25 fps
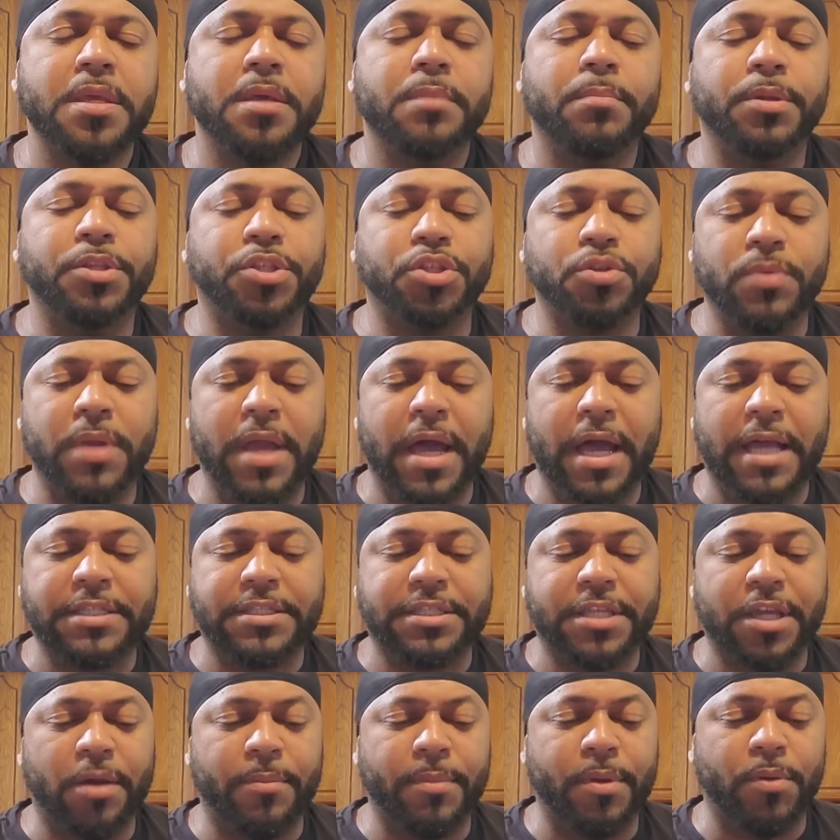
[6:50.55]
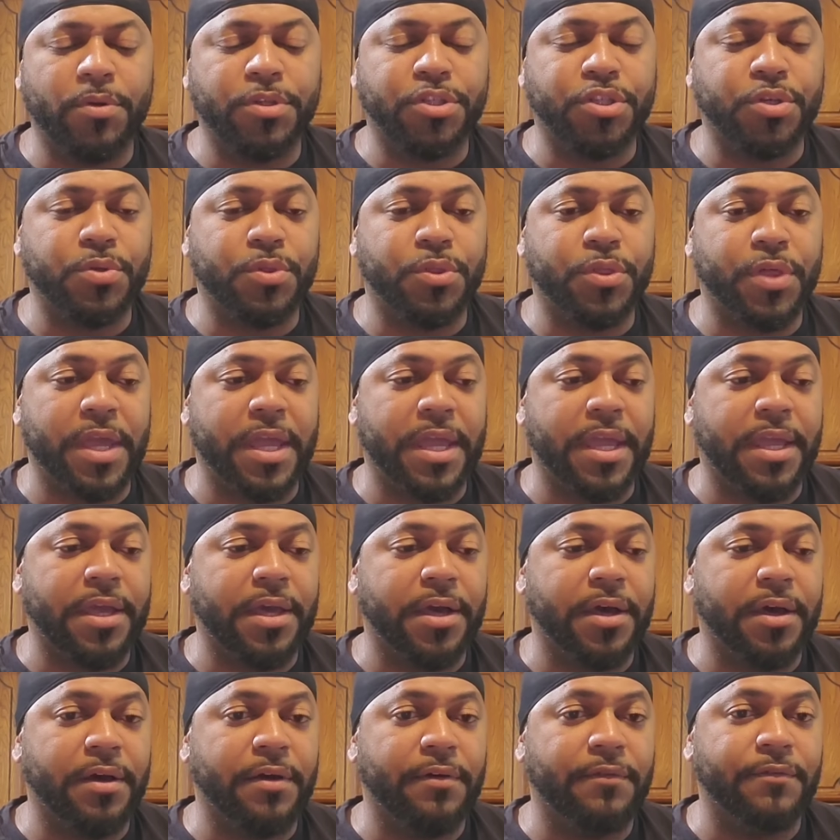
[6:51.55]
But you guys tell me what you think
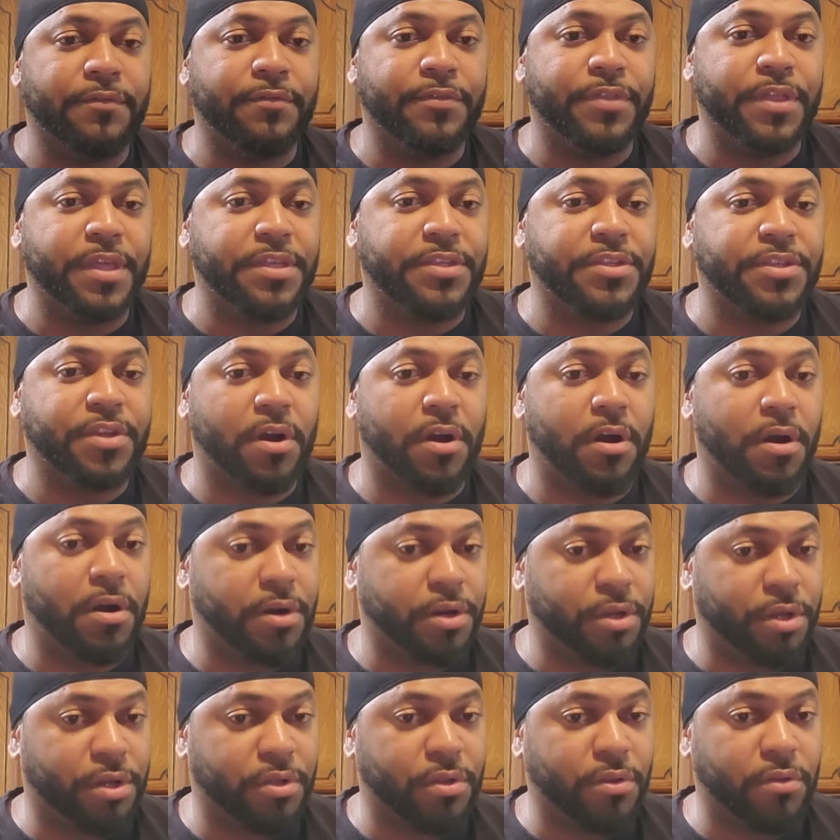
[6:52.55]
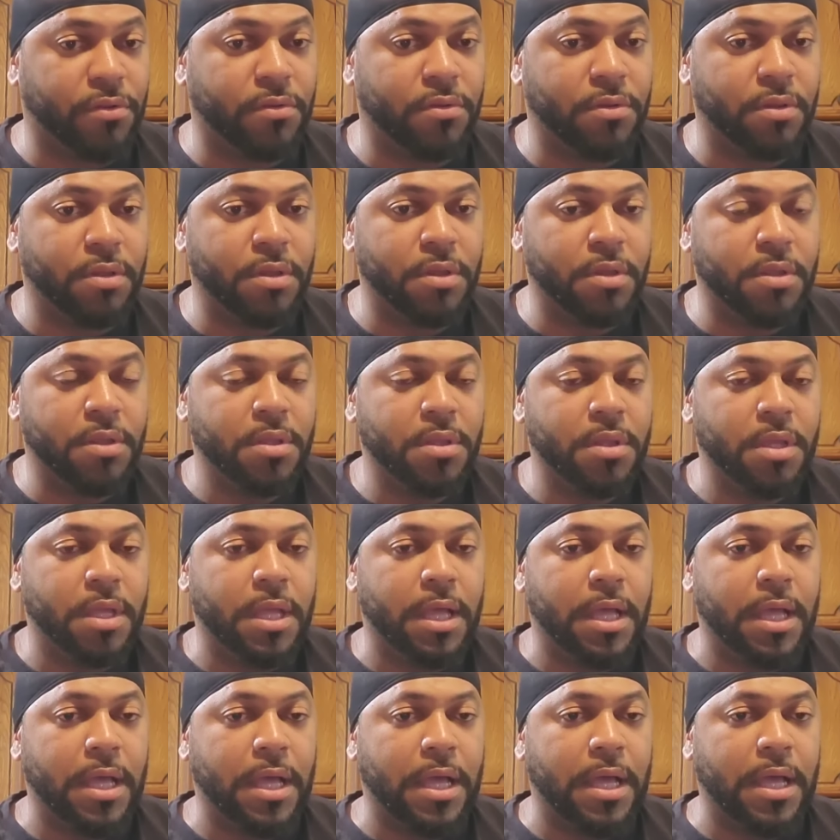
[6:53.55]
of this article,
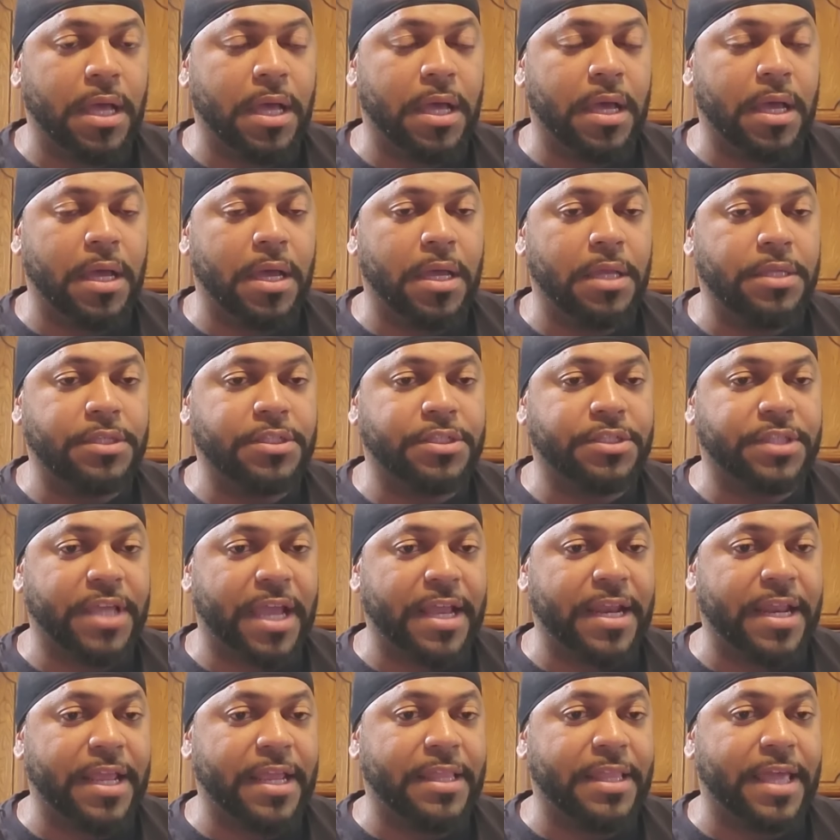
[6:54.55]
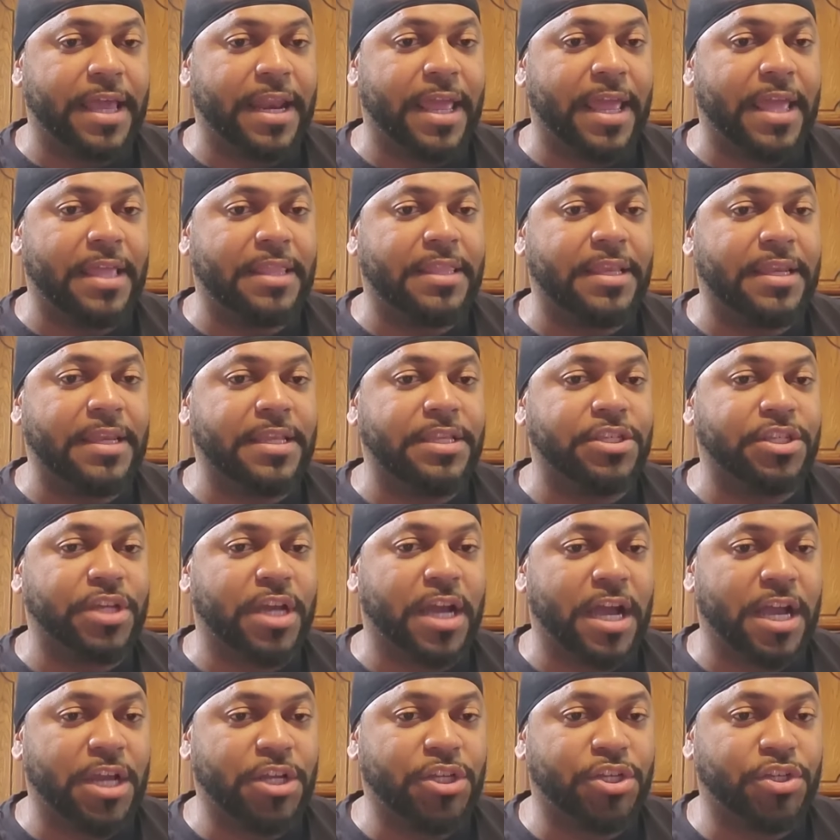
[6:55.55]
stating that Anthony
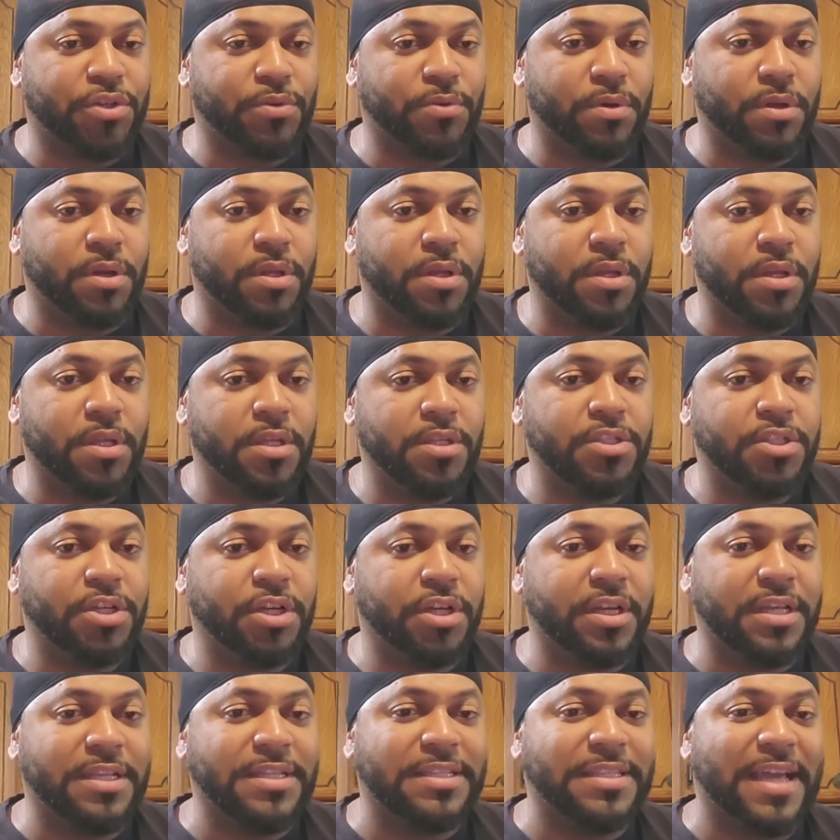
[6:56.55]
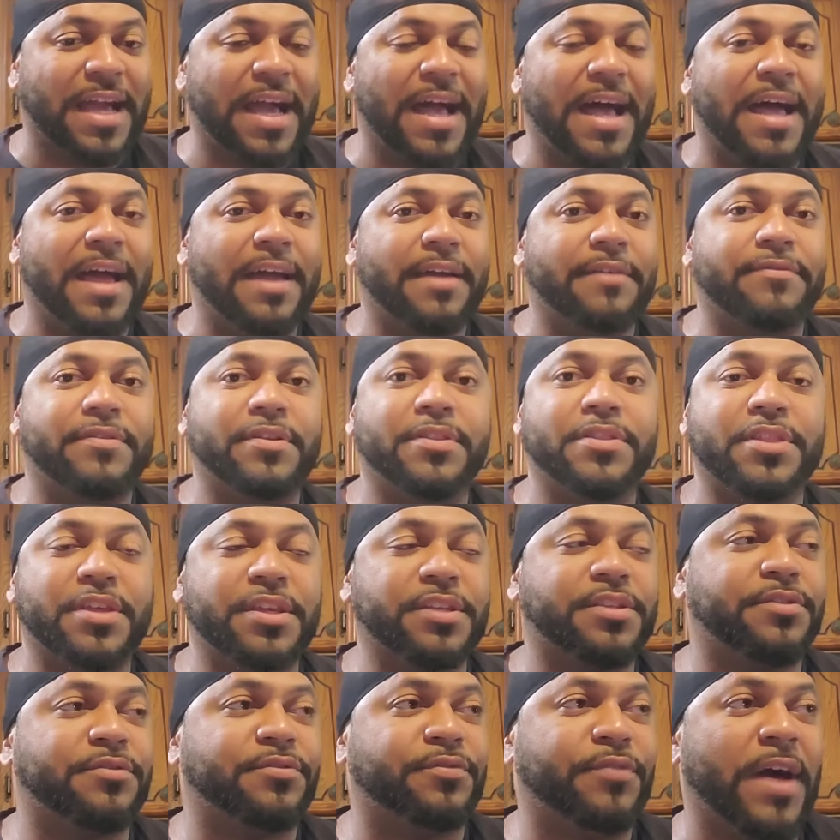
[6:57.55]
Joshua took a dive and
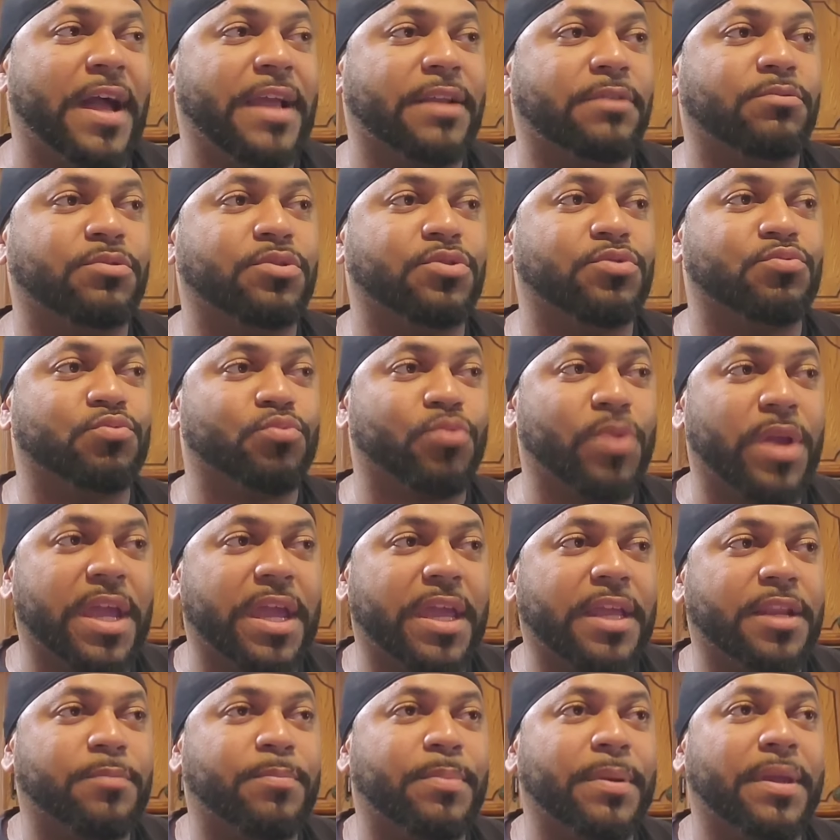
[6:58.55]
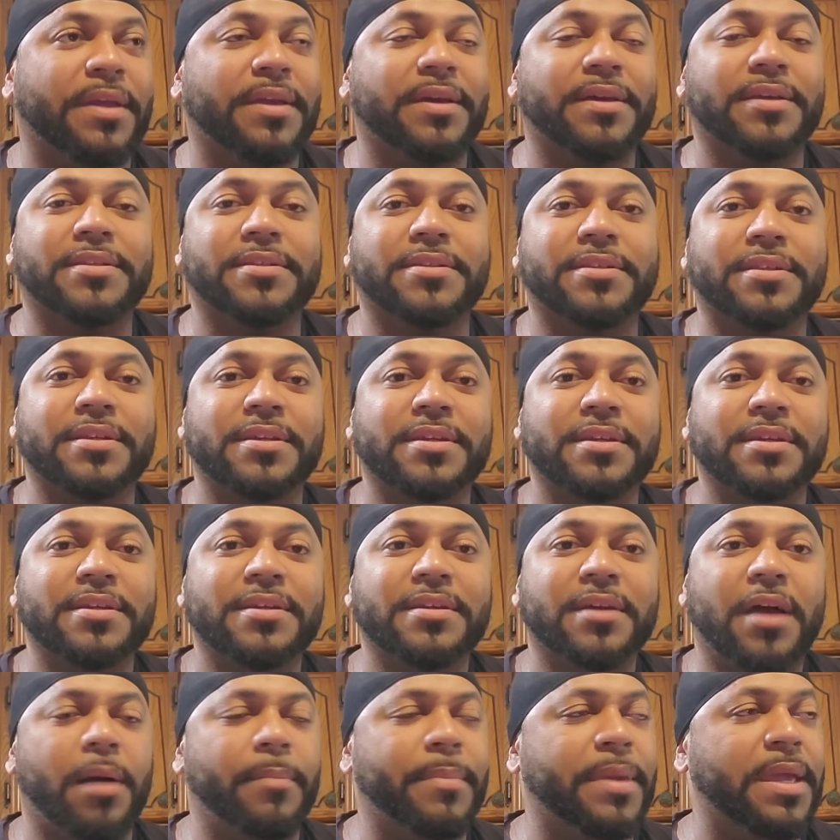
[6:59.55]
this fight was rigged because,
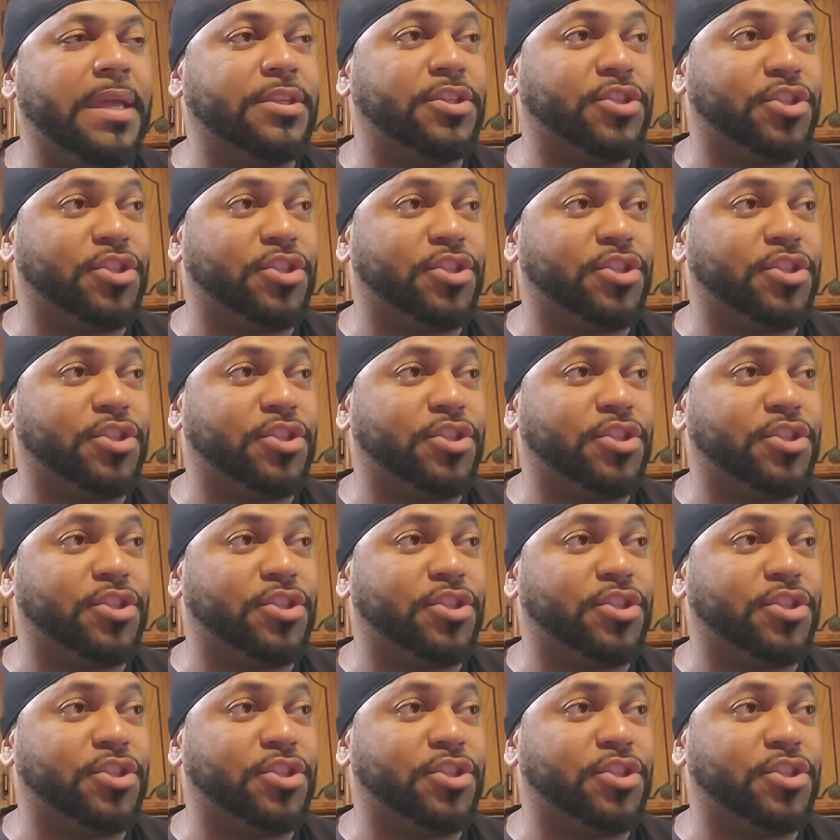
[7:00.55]
I mean,